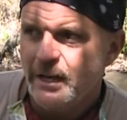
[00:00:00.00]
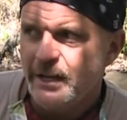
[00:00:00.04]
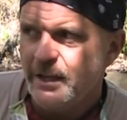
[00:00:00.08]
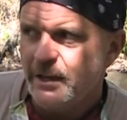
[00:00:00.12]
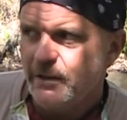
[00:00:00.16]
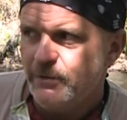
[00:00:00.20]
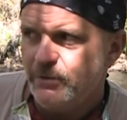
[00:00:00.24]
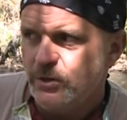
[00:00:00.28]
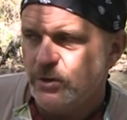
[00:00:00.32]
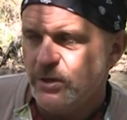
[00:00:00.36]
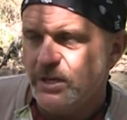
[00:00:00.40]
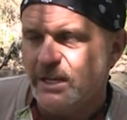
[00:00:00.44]

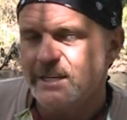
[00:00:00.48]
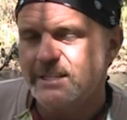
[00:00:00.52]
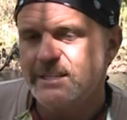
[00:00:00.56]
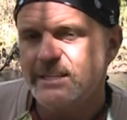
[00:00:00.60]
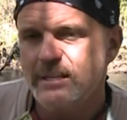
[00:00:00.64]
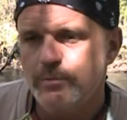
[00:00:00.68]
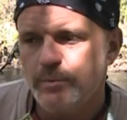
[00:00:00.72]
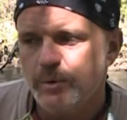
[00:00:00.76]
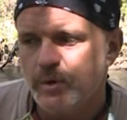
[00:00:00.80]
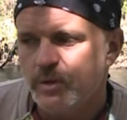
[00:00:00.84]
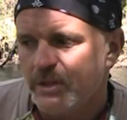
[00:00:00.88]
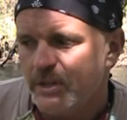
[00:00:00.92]
if you get
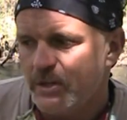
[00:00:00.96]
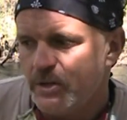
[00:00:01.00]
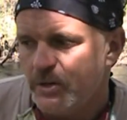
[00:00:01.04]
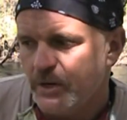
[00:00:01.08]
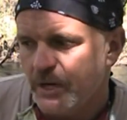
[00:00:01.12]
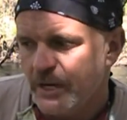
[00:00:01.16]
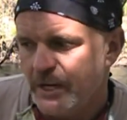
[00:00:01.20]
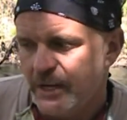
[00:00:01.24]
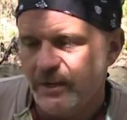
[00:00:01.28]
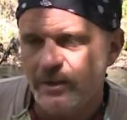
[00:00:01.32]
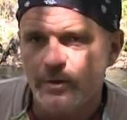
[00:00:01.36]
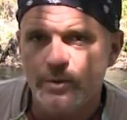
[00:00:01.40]
deeper than your
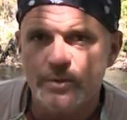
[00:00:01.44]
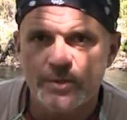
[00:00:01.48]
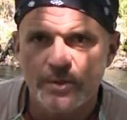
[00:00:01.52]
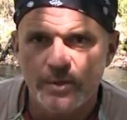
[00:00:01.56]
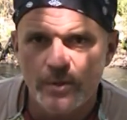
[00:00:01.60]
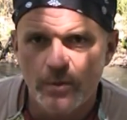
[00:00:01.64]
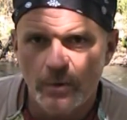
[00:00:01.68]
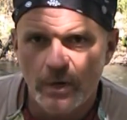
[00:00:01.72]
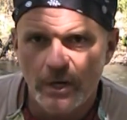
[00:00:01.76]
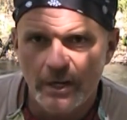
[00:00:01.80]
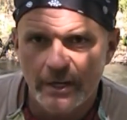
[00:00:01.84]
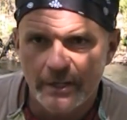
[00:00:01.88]
ankles in
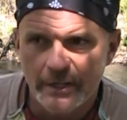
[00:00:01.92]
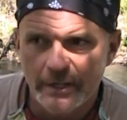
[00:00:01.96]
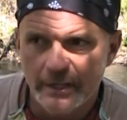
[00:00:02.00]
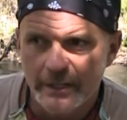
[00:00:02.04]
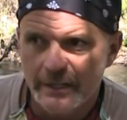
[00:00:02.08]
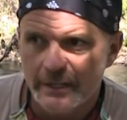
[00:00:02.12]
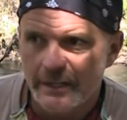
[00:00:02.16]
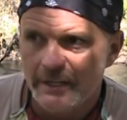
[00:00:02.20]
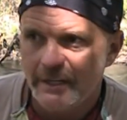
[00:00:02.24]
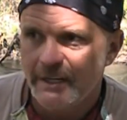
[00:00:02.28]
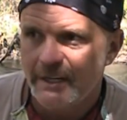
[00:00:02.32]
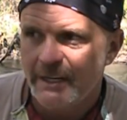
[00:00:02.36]
the
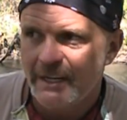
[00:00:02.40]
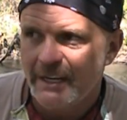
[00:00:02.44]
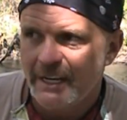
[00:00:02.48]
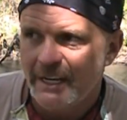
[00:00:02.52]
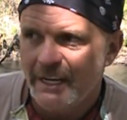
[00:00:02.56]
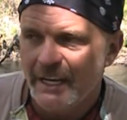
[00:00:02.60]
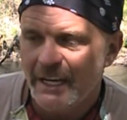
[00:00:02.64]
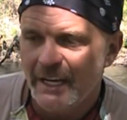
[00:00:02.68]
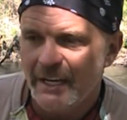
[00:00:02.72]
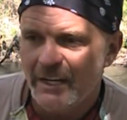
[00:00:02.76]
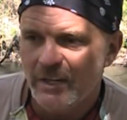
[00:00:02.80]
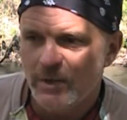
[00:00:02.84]
water
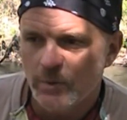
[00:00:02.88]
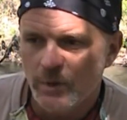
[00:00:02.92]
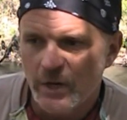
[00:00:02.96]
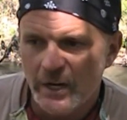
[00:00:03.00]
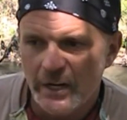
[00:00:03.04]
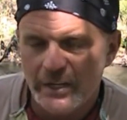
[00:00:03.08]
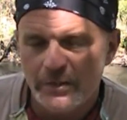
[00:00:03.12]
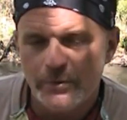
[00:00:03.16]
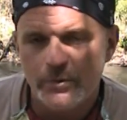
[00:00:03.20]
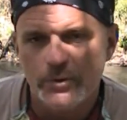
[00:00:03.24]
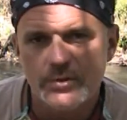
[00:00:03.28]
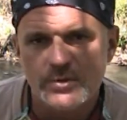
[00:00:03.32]
and a
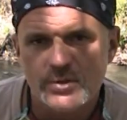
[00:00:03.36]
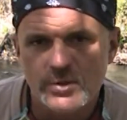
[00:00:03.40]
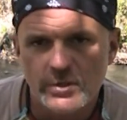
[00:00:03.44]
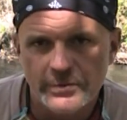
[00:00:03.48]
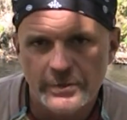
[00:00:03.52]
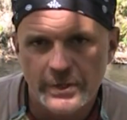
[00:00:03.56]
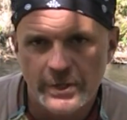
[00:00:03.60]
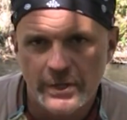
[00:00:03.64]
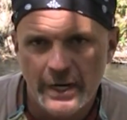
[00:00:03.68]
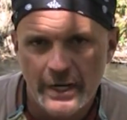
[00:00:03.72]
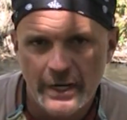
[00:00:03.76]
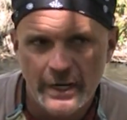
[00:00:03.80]
rock rolls
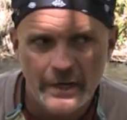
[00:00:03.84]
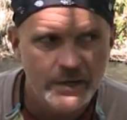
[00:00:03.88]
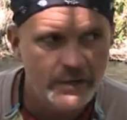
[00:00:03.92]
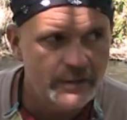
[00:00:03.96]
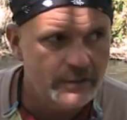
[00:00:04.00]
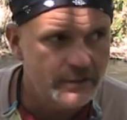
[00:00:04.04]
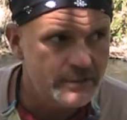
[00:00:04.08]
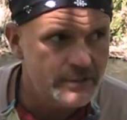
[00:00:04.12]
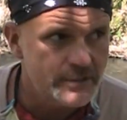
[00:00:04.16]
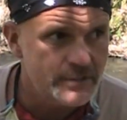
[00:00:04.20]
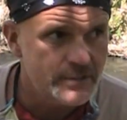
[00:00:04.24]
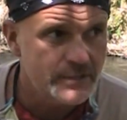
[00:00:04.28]
over your
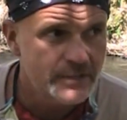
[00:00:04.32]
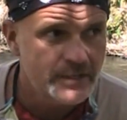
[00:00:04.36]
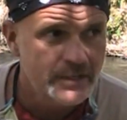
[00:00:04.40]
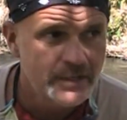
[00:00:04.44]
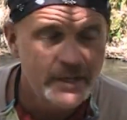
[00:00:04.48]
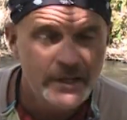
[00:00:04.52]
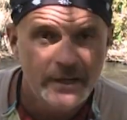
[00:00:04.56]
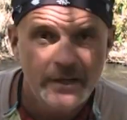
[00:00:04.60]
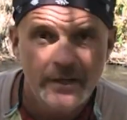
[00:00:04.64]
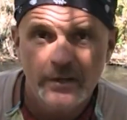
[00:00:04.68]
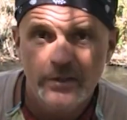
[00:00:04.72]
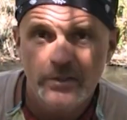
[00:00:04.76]
ankles,
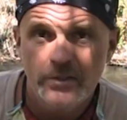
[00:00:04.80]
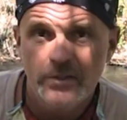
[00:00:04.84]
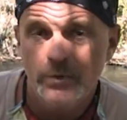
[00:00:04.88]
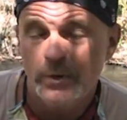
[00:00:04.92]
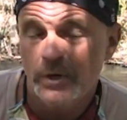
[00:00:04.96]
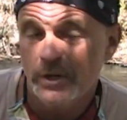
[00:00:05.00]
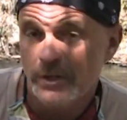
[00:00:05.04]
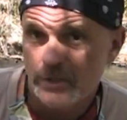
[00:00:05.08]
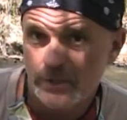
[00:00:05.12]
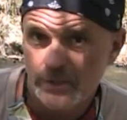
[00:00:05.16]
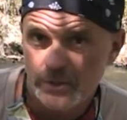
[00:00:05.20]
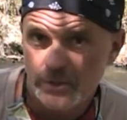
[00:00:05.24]
you are going